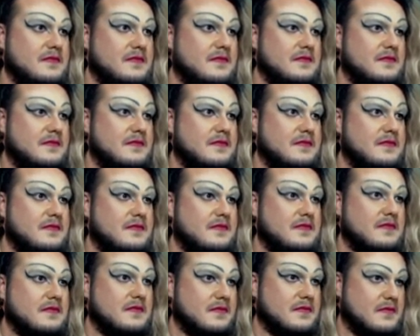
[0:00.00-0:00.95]

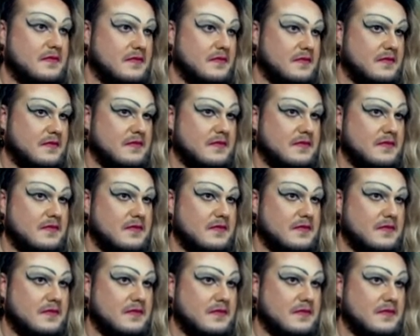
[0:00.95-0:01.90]

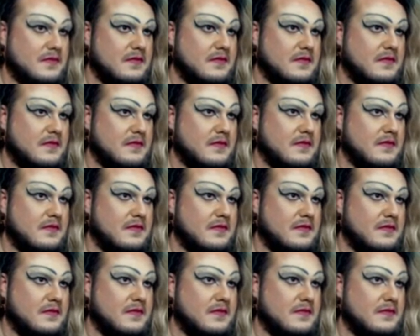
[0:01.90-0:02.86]

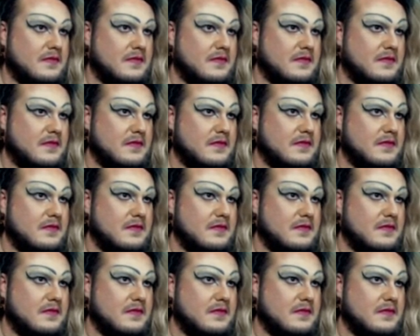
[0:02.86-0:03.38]
(silence)